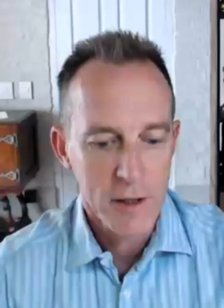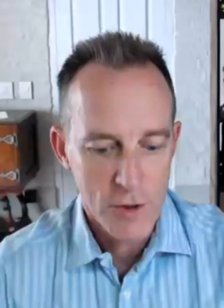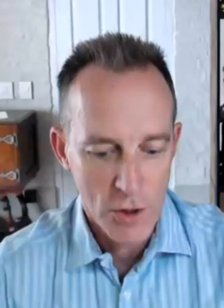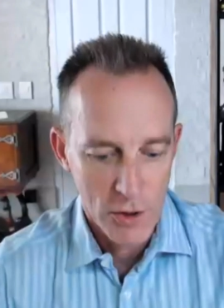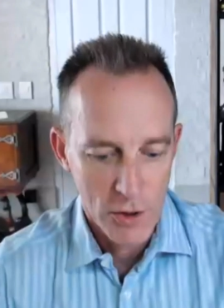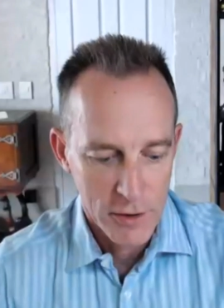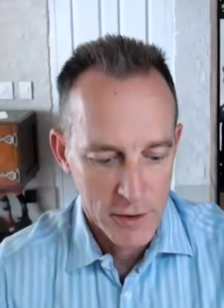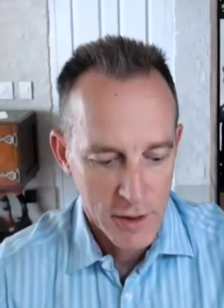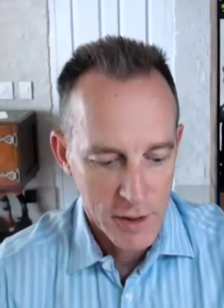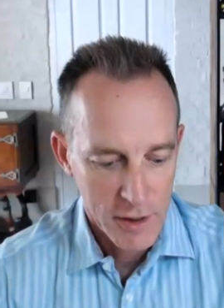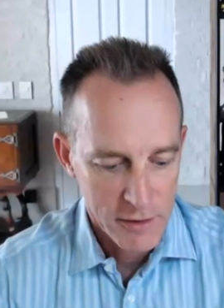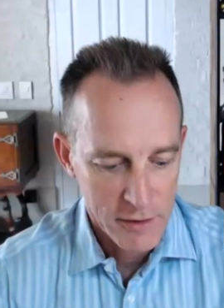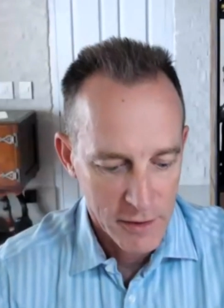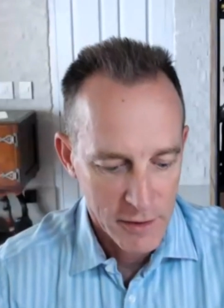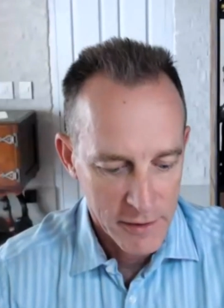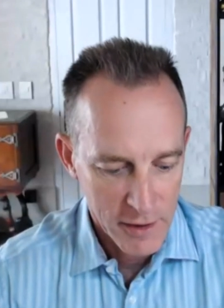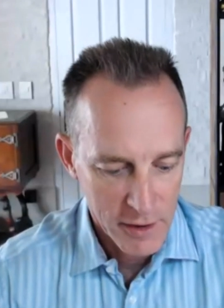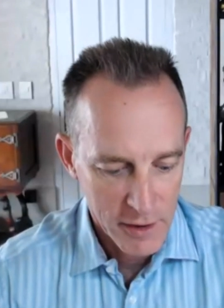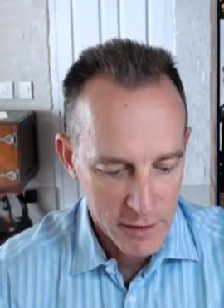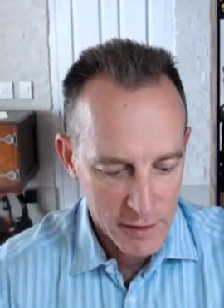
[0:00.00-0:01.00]
you, John. Yes,
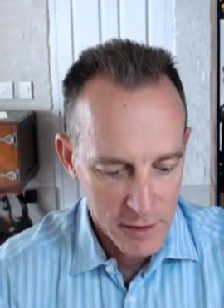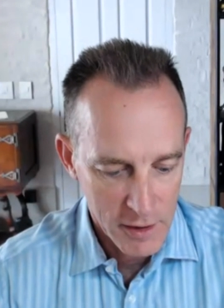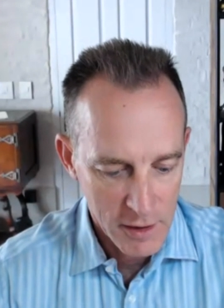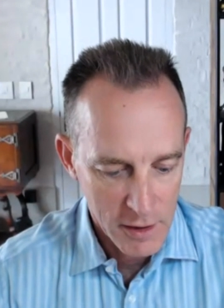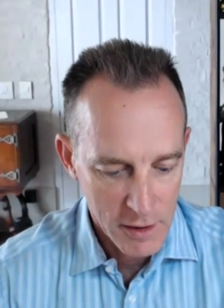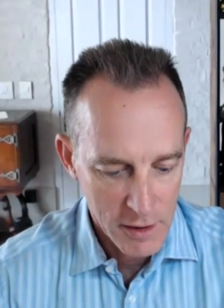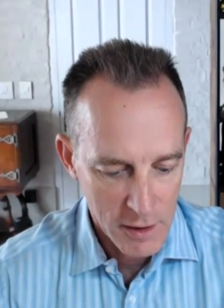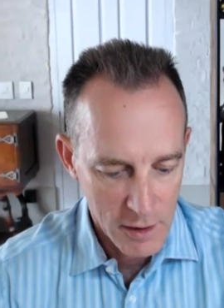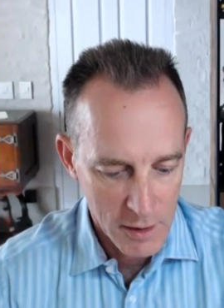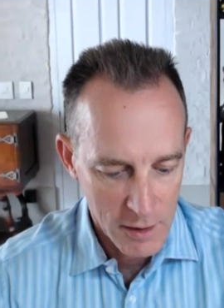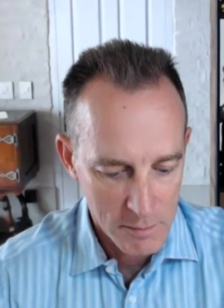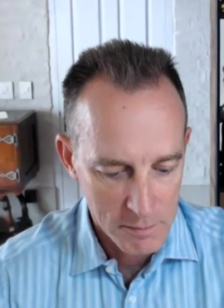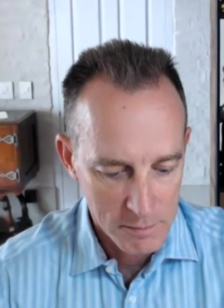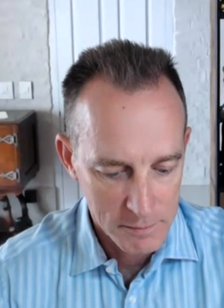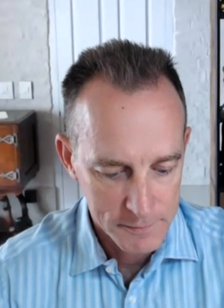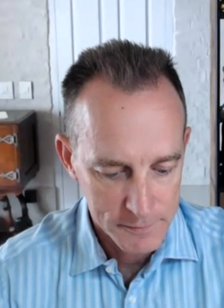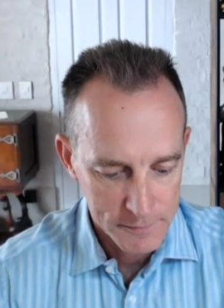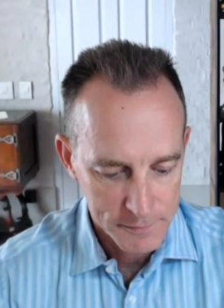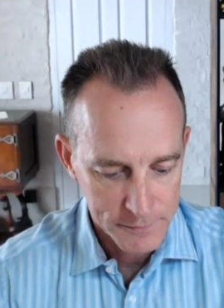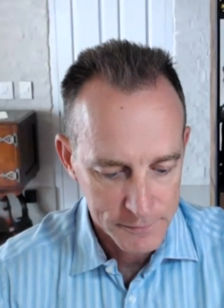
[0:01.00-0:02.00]
I think
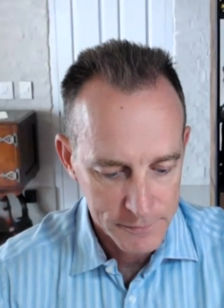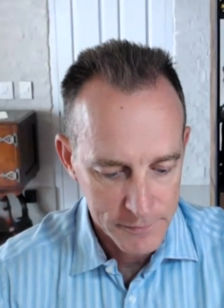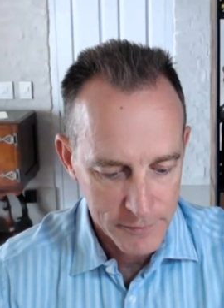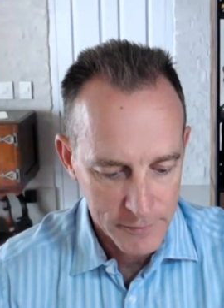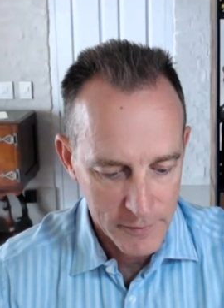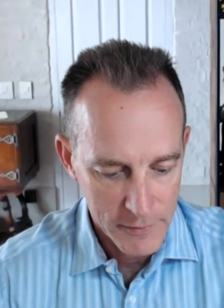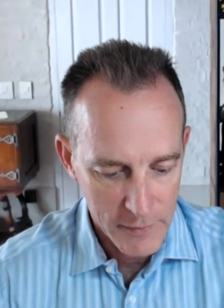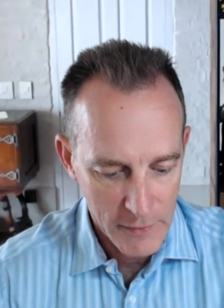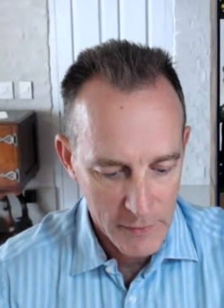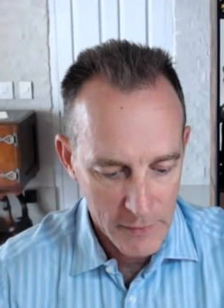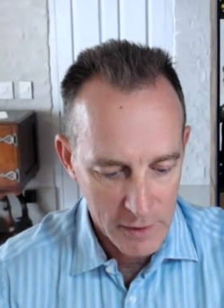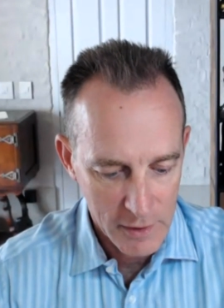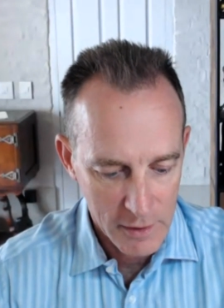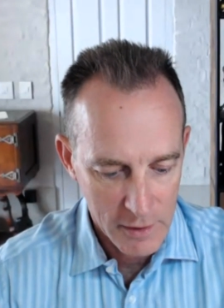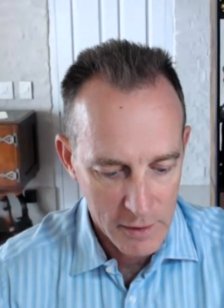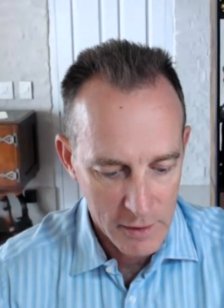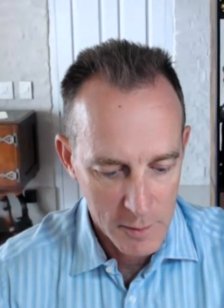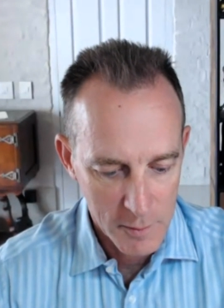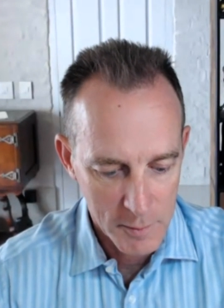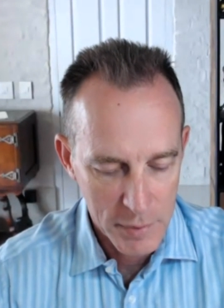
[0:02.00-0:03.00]
the
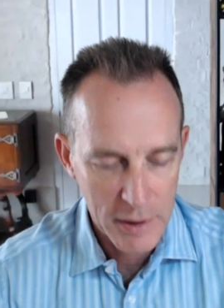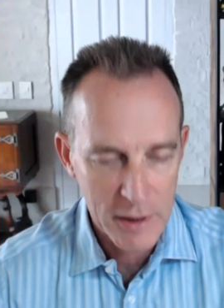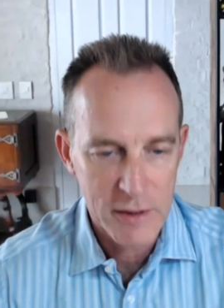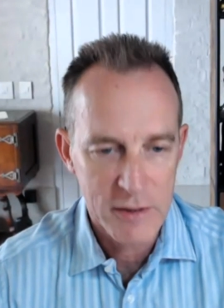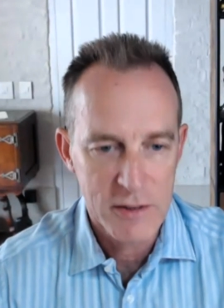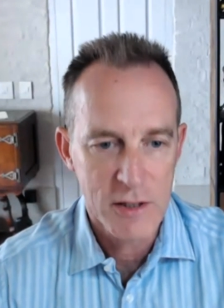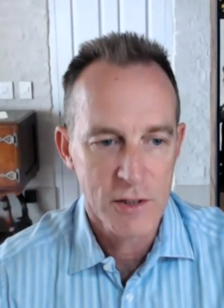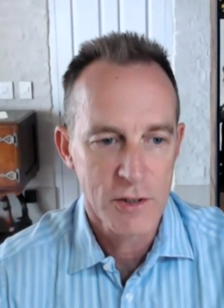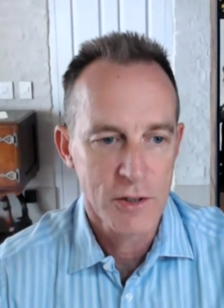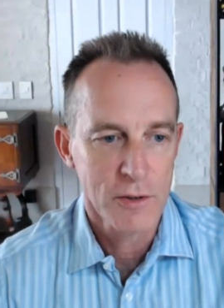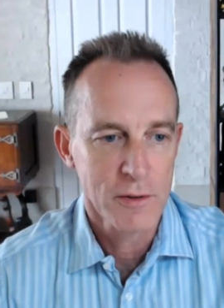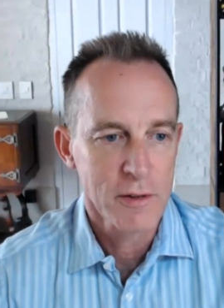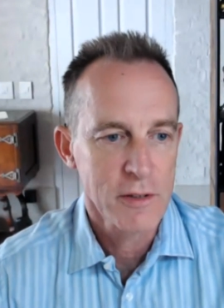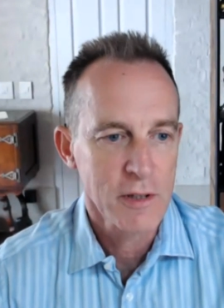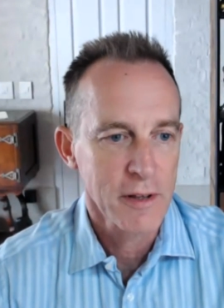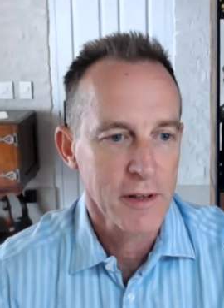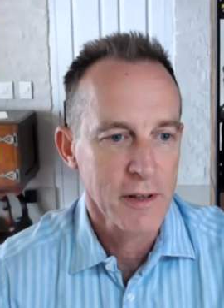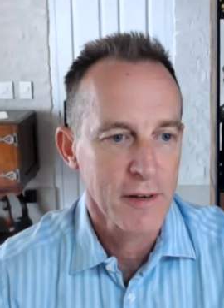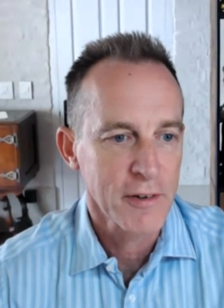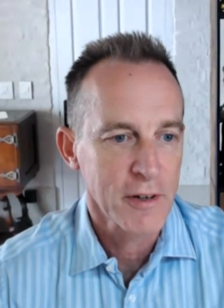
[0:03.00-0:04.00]
biggest issue in
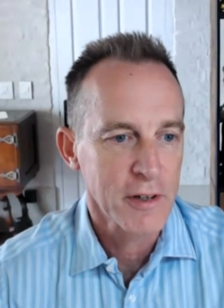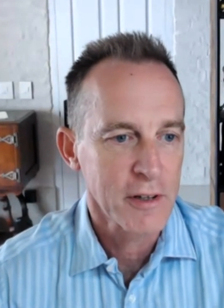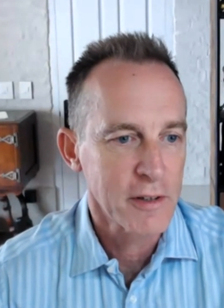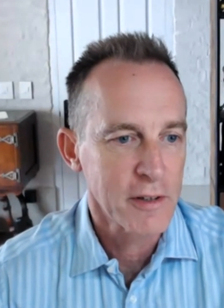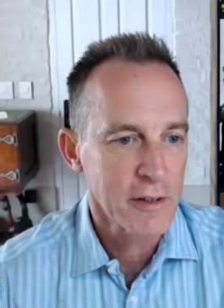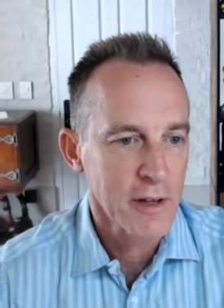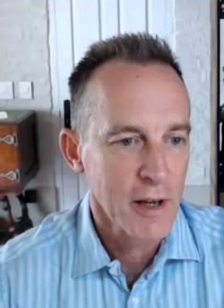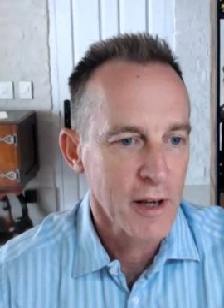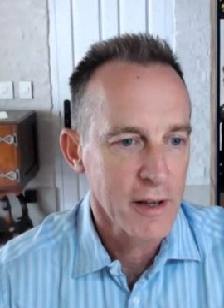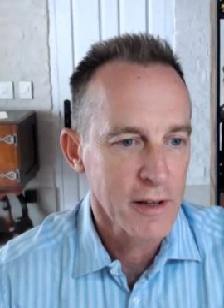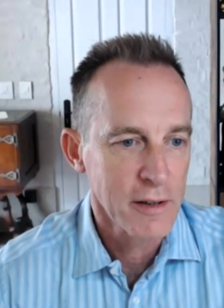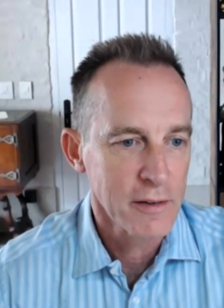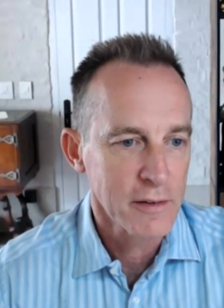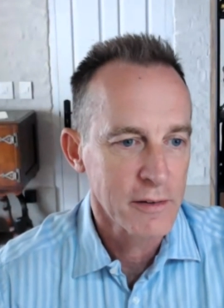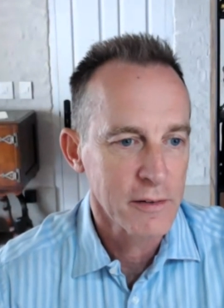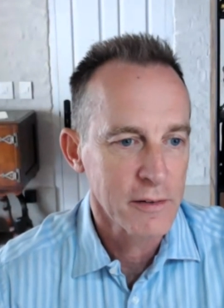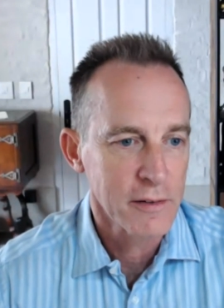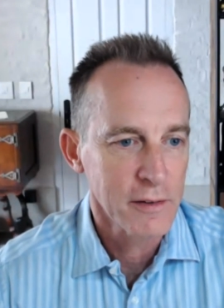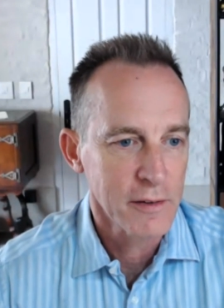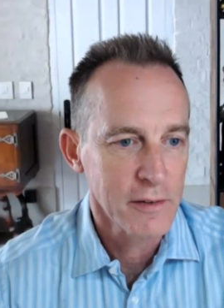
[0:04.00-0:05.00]
South Africa today
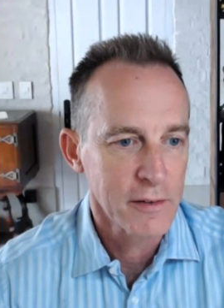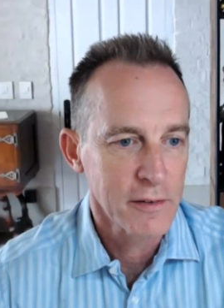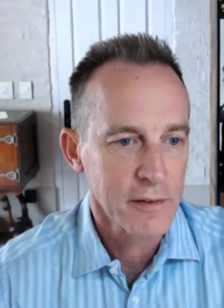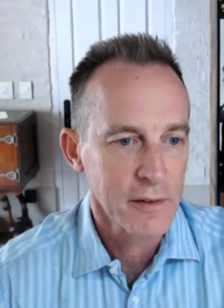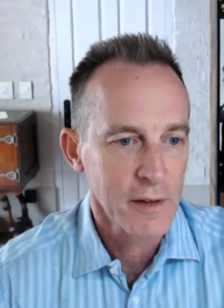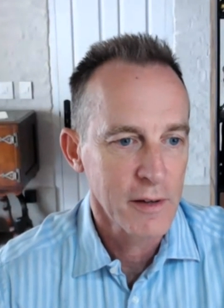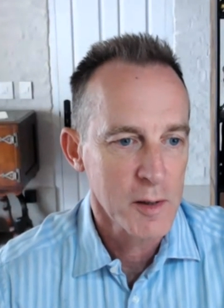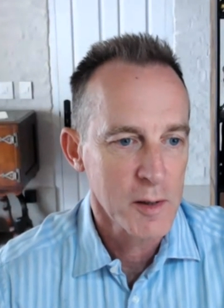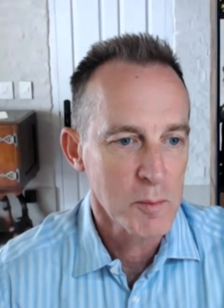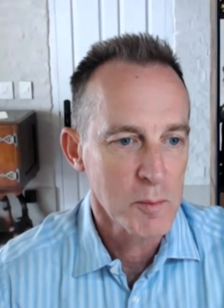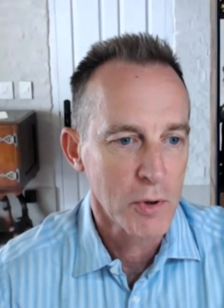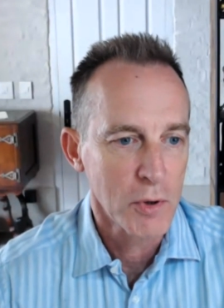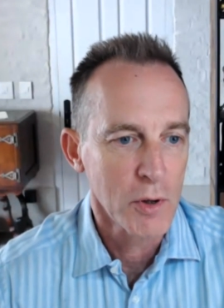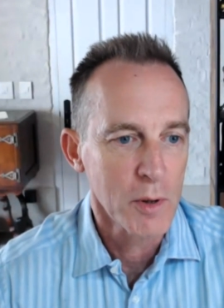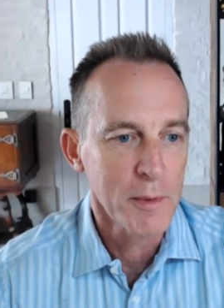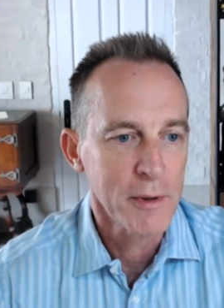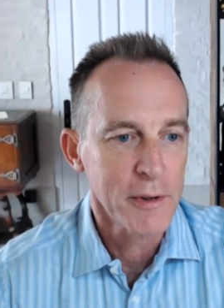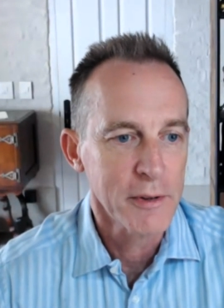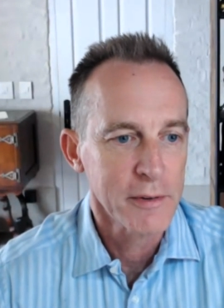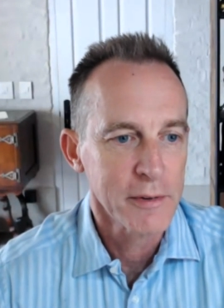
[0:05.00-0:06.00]
is
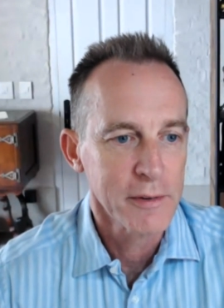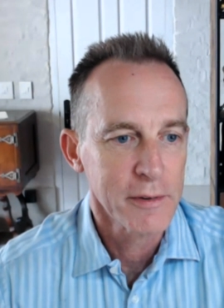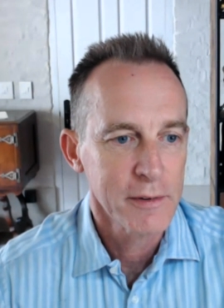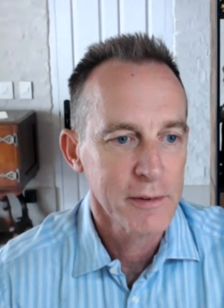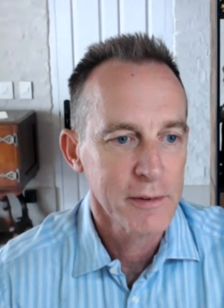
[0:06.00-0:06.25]
unemployment.